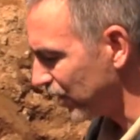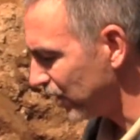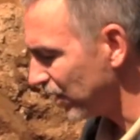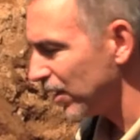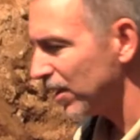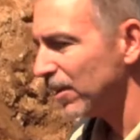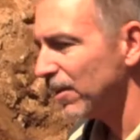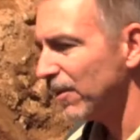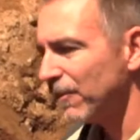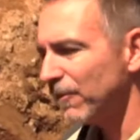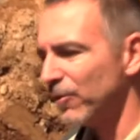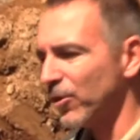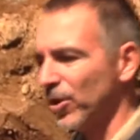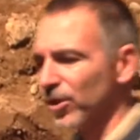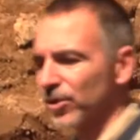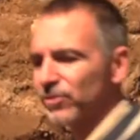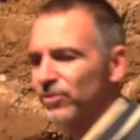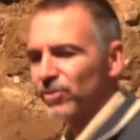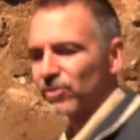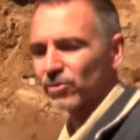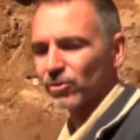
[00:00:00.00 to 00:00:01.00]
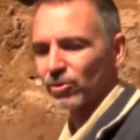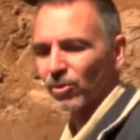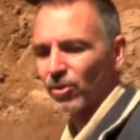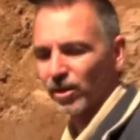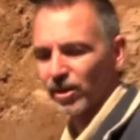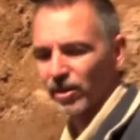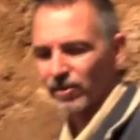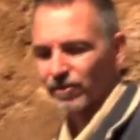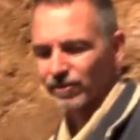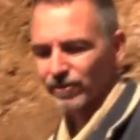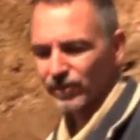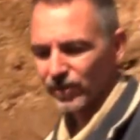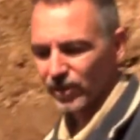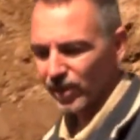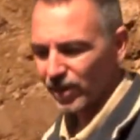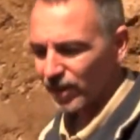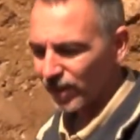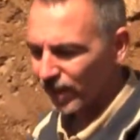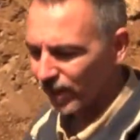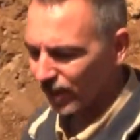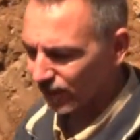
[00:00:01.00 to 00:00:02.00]
need virgin soil.
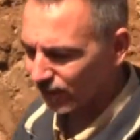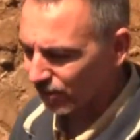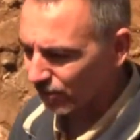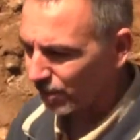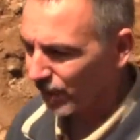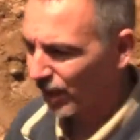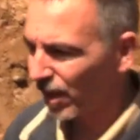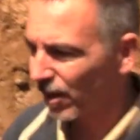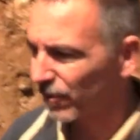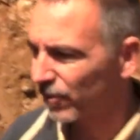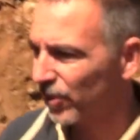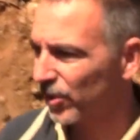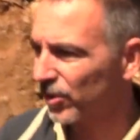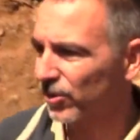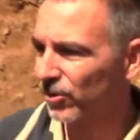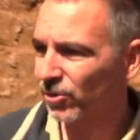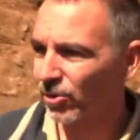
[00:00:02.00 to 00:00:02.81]
You need it to be on virgin